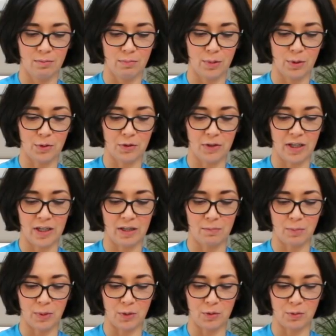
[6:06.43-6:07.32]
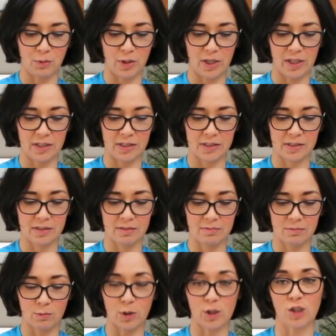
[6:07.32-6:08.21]
both, both ways,
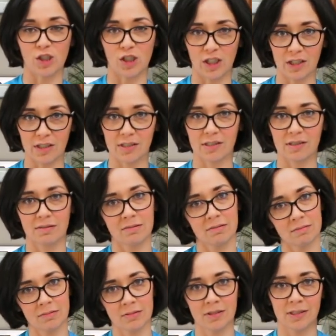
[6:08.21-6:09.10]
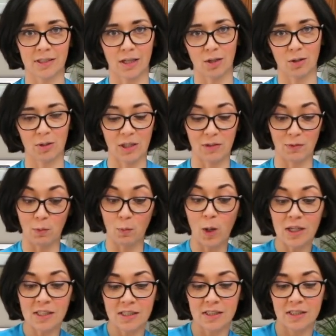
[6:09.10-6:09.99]
which it is. So if it
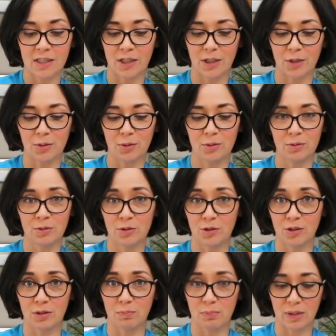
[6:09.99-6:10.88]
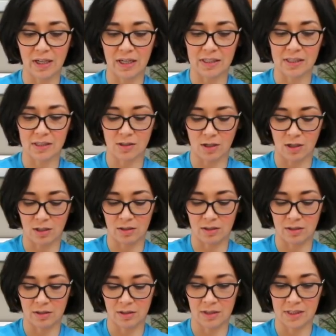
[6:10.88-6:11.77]
wasn't though, you could press
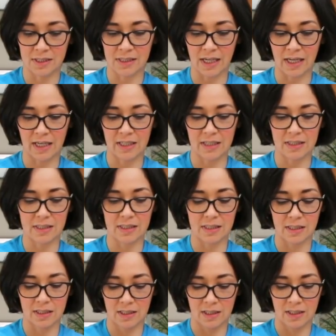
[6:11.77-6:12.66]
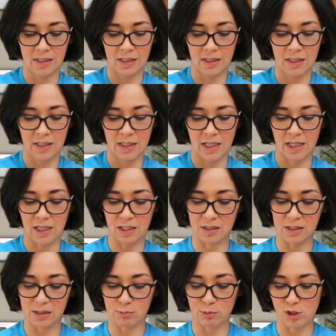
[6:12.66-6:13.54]
on the sides and
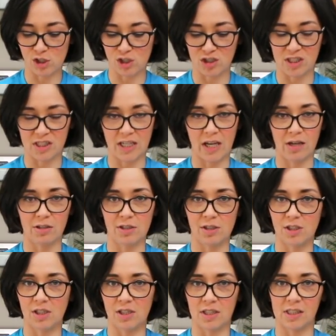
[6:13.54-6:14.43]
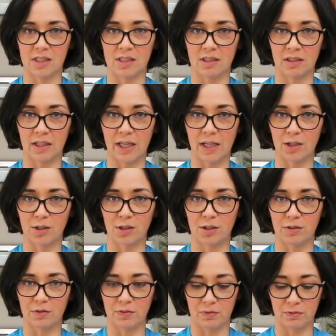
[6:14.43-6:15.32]
it smushes down into this layer
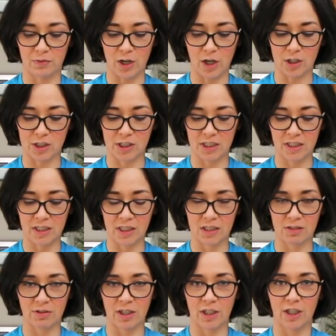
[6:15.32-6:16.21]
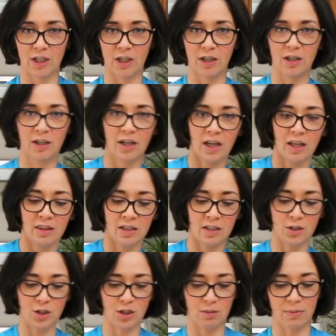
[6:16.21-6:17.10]
of frosting that's right here, and
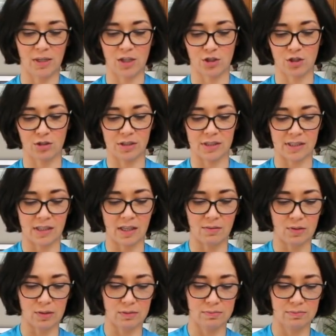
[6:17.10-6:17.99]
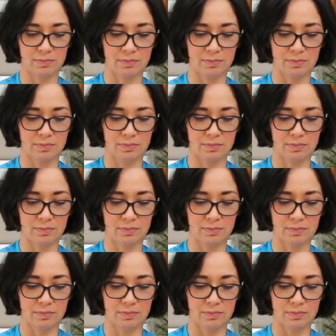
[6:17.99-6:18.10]
then you can make sure it's level.